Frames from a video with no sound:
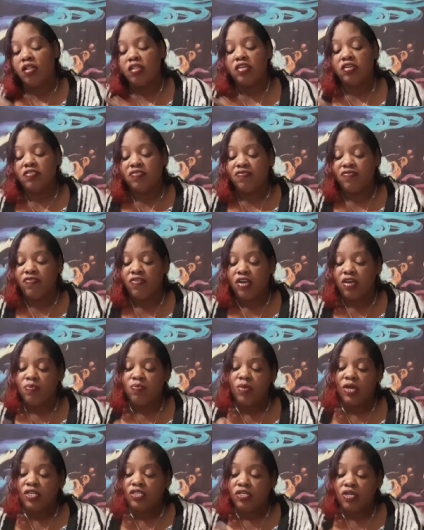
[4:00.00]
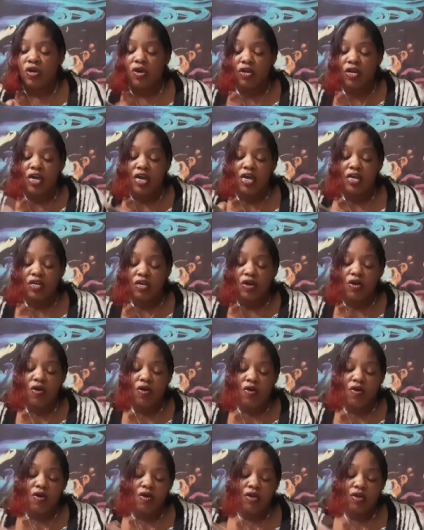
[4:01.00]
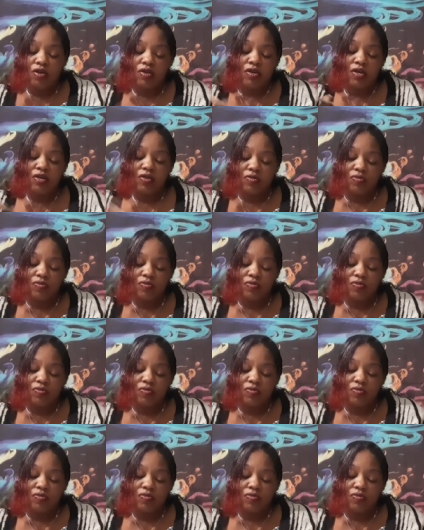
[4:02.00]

Lisa Frank Major Arcana card.